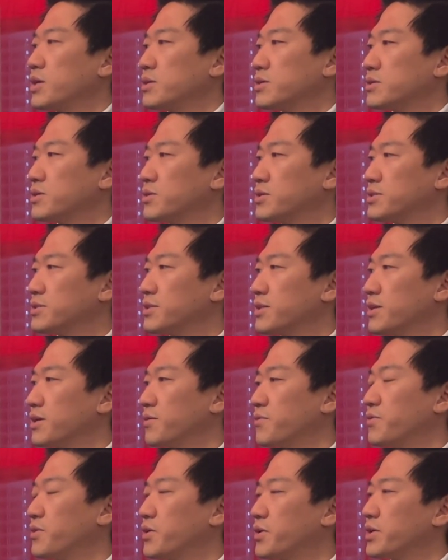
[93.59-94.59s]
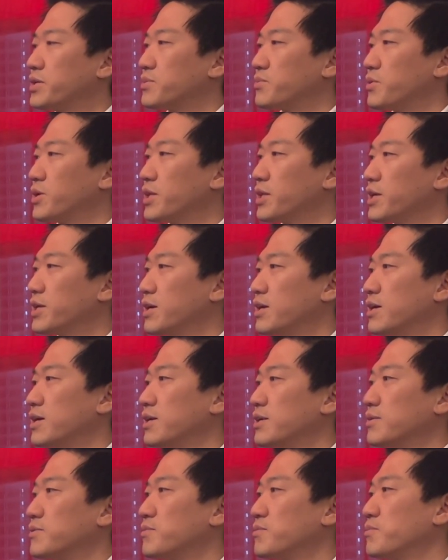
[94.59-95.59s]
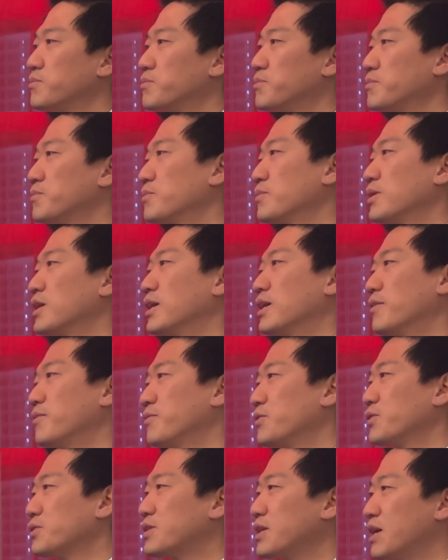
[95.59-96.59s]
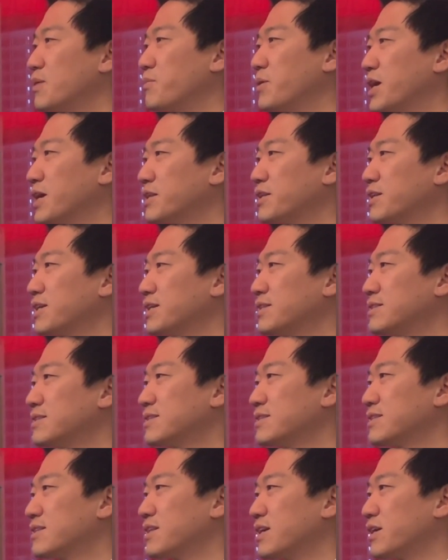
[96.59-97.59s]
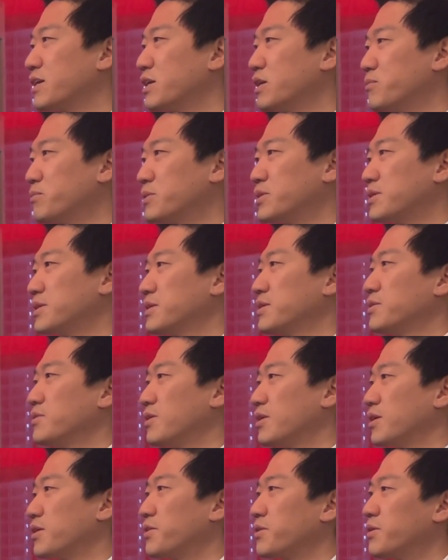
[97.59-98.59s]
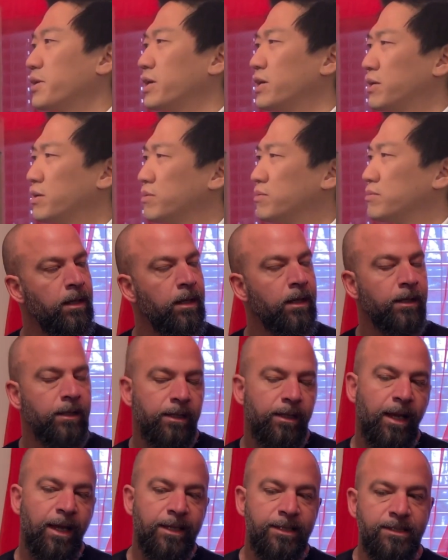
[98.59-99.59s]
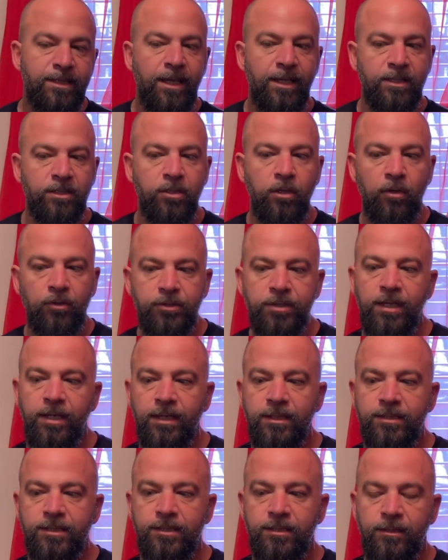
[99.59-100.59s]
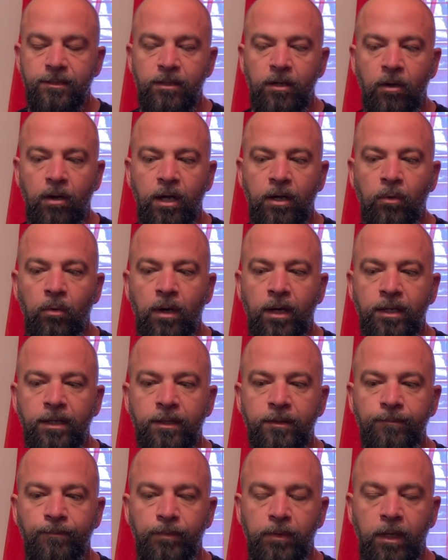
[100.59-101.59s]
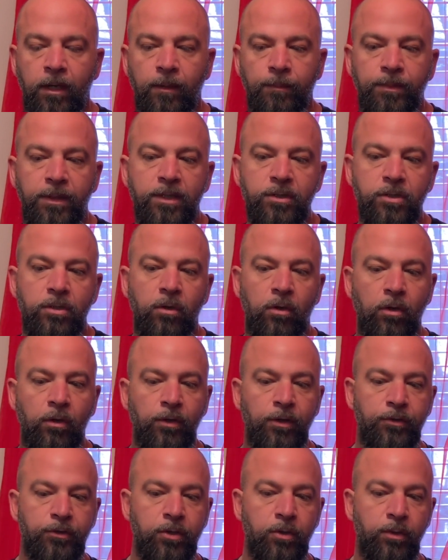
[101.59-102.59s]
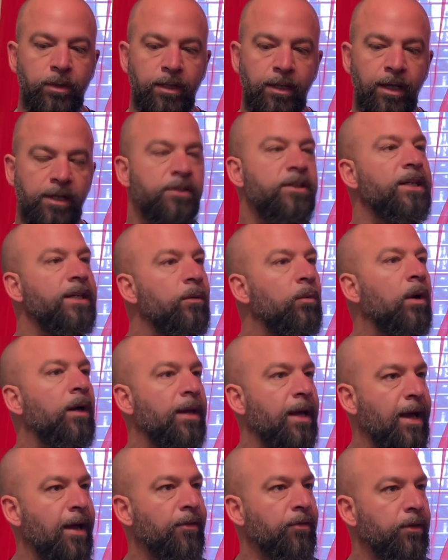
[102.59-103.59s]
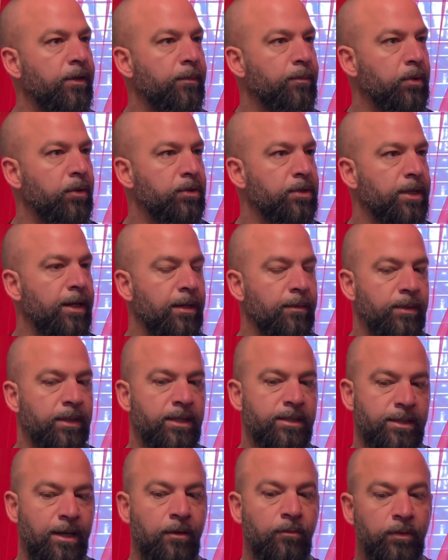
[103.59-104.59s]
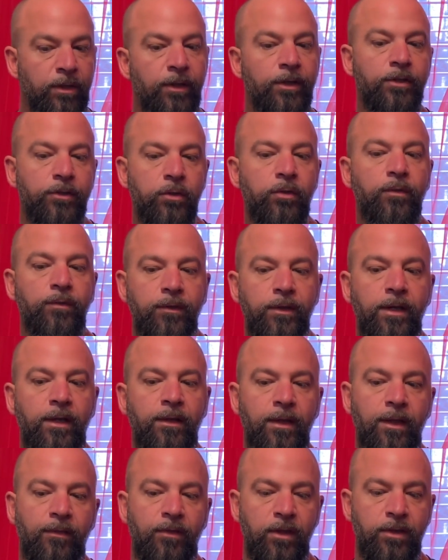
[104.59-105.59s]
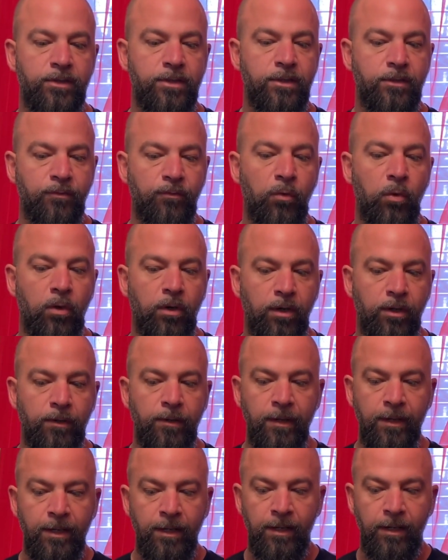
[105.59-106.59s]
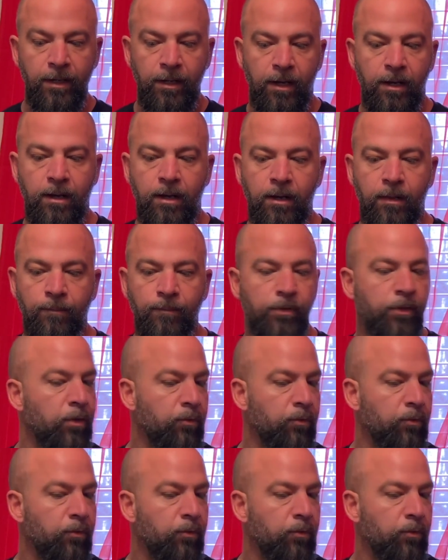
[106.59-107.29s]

So is the focus really on full-time athletes that come to R3? Yeah, I'd say so. It's I don't want to pigeonhole it to a D1 athlete per se, because I really do feel like this is for the